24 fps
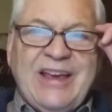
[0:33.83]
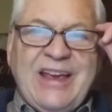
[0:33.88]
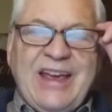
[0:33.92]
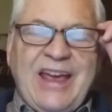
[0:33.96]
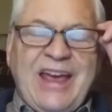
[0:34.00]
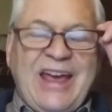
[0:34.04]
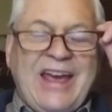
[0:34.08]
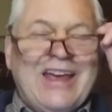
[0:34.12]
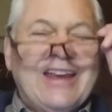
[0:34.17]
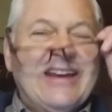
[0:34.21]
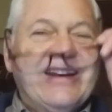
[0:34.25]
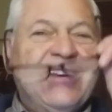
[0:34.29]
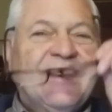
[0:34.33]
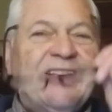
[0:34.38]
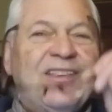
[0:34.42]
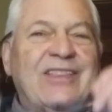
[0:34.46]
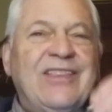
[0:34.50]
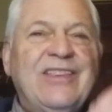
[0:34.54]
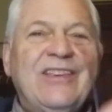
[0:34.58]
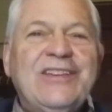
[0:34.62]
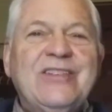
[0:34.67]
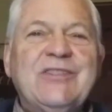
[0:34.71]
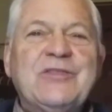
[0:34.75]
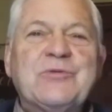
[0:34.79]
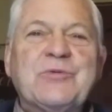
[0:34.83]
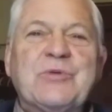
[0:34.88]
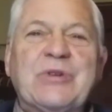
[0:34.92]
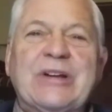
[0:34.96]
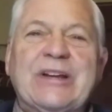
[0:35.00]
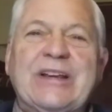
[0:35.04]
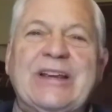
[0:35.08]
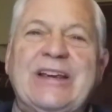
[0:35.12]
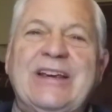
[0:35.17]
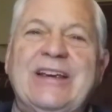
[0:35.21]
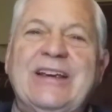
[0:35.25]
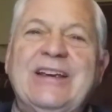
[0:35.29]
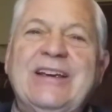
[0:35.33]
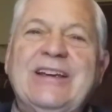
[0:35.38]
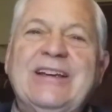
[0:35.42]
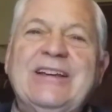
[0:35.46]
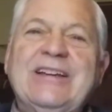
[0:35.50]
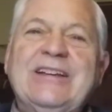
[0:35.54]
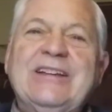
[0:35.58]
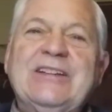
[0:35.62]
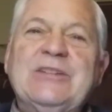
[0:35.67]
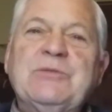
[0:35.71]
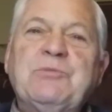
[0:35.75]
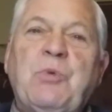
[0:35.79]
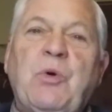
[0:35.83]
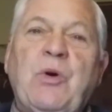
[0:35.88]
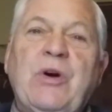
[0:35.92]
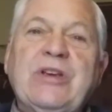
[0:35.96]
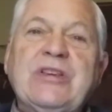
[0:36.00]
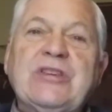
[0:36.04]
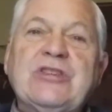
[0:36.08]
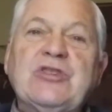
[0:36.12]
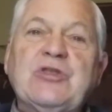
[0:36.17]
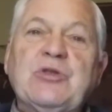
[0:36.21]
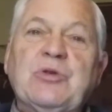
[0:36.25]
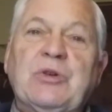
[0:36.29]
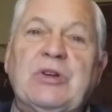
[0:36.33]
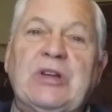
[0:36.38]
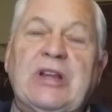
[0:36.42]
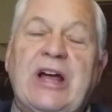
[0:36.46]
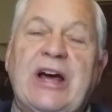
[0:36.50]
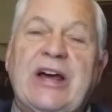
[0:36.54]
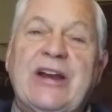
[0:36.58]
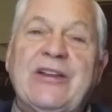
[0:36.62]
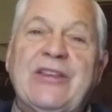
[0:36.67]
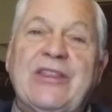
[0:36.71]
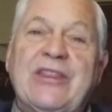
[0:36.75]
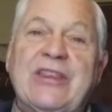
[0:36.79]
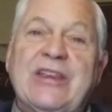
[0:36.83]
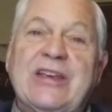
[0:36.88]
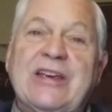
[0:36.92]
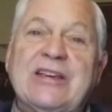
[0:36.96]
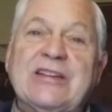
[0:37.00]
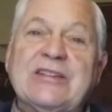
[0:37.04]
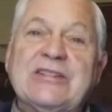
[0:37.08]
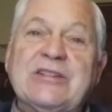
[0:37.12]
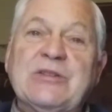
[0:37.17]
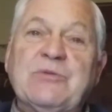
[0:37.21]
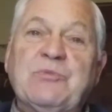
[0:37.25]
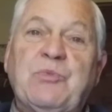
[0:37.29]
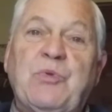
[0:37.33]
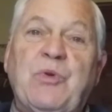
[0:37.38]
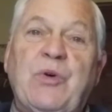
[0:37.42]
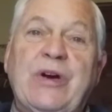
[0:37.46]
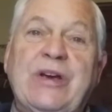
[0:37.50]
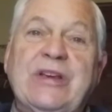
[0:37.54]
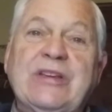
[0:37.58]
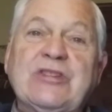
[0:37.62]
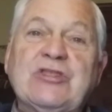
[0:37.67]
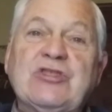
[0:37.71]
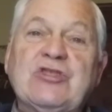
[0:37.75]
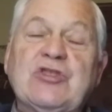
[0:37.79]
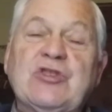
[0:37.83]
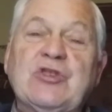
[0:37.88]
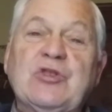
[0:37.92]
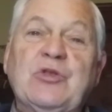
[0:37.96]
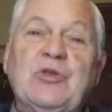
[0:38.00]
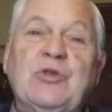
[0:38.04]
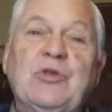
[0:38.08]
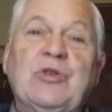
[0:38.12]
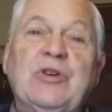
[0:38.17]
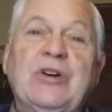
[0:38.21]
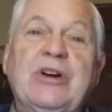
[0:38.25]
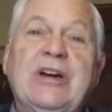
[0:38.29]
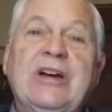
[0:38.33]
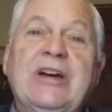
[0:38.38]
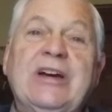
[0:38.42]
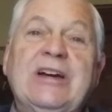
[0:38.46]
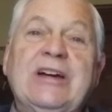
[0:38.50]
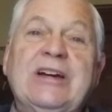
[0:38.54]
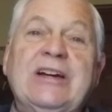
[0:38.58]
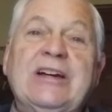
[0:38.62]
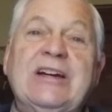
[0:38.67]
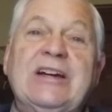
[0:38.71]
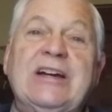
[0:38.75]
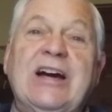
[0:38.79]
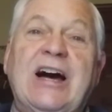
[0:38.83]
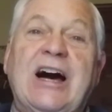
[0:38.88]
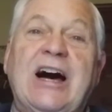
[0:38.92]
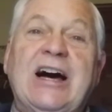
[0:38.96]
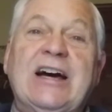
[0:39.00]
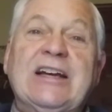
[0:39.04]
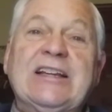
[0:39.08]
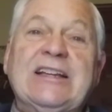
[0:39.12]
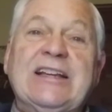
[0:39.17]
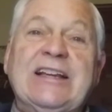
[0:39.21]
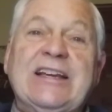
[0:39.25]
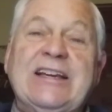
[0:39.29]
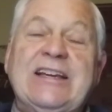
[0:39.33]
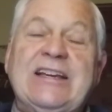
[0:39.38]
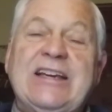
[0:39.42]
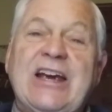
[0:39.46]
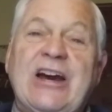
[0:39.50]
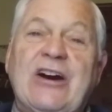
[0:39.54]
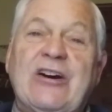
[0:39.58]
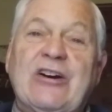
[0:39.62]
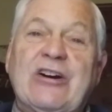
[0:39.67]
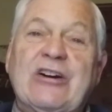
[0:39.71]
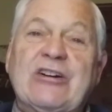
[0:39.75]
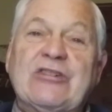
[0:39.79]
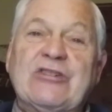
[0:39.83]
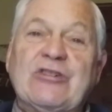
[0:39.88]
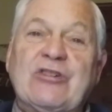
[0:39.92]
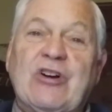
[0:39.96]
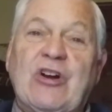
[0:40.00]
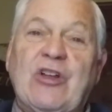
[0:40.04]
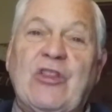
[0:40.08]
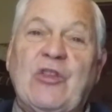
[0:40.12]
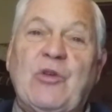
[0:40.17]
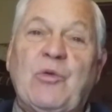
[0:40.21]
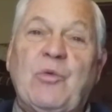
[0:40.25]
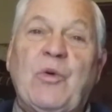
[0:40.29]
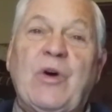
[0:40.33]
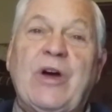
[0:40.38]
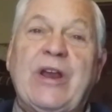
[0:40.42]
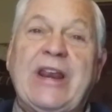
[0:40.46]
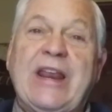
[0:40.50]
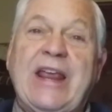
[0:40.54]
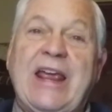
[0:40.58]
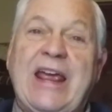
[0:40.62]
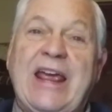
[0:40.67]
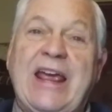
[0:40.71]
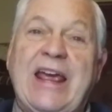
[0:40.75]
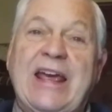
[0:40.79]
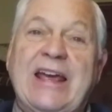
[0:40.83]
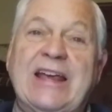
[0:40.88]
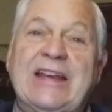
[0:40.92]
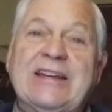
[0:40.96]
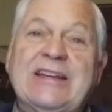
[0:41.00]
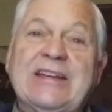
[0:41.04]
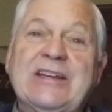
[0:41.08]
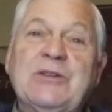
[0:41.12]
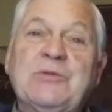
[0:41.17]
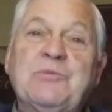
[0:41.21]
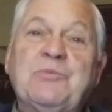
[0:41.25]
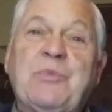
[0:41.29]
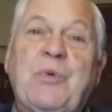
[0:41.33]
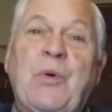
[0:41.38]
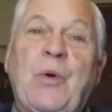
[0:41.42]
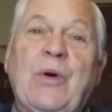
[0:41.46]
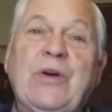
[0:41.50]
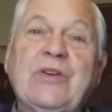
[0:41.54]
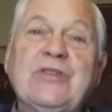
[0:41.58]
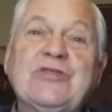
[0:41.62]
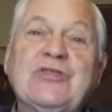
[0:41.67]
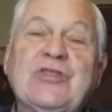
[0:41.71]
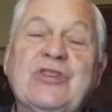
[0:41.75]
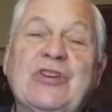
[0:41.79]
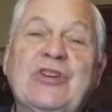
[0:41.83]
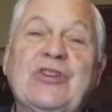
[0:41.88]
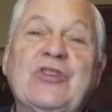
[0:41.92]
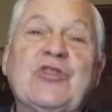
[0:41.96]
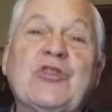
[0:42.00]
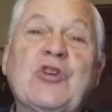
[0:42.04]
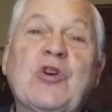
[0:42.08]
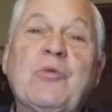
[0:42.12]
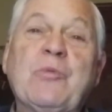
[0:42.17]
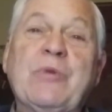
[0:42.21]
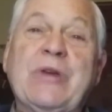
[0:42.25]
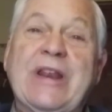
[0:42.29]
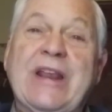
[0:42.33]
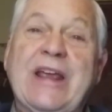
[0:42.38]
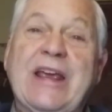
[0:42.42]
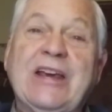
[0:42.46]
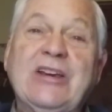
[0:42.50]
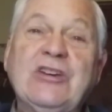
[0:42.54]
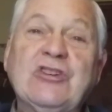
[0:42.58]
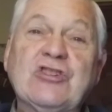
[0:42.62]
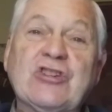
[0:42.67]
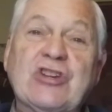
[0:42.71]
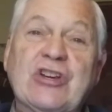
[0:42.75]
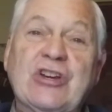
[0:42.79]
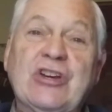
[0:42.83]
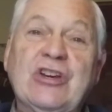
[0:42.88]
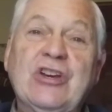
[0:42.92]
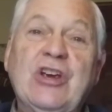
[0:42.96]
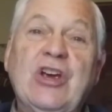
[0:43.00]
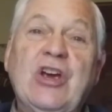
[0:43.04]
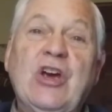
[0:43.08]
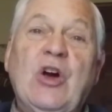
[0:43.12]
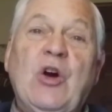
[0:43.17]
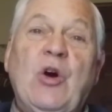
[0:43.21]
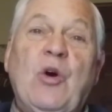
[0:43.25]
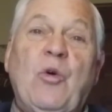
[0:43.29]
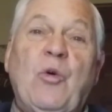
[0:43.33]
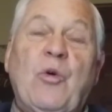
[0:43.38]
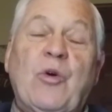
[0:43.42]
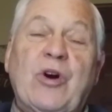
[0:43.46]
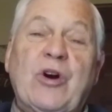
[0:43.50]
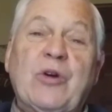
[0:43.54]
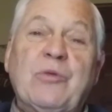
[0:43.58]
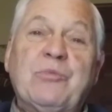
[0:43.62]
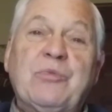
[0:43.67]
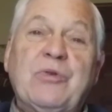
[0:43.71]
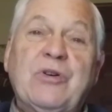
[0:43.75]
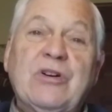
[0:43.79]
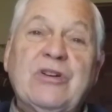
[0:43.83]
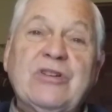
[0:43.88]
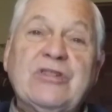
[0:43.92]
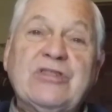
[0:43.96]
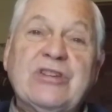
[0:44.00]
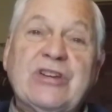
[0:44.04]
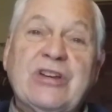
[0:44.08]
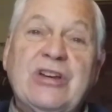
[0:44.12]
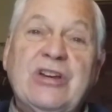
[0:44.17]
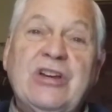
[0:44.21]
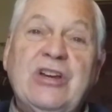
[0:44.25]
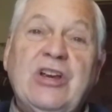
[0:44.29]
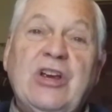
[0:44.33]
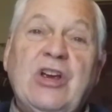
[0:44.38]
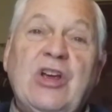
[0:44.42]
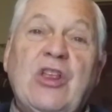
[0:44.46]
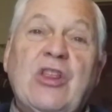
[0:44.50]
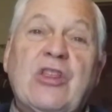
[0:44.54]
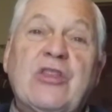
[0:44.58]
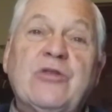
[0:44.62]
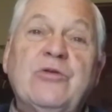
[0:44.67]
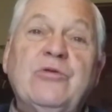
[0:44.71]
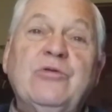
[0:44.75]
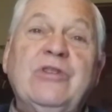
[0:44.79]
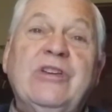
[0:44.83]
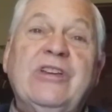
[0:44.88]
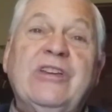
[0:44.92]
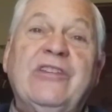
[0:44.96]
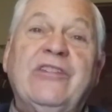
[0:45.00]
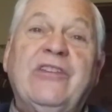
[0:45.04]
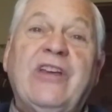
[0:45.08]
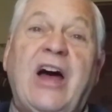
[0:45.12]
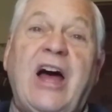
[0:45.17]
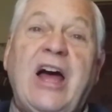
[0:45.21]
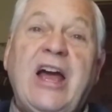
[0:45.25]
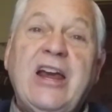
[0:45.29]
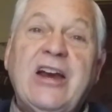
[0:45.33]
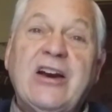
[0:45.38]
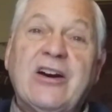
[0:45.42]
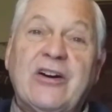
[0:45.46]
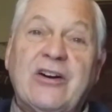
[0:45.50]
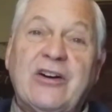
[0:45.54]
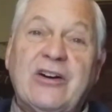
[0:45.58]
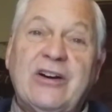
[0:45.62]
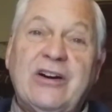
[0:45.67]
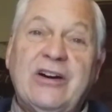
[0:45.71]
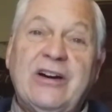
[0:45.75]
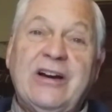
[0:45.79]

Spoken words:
And this really points to a lot of things. It points to godly character on the one hand. It points to determination, where a person, through desire,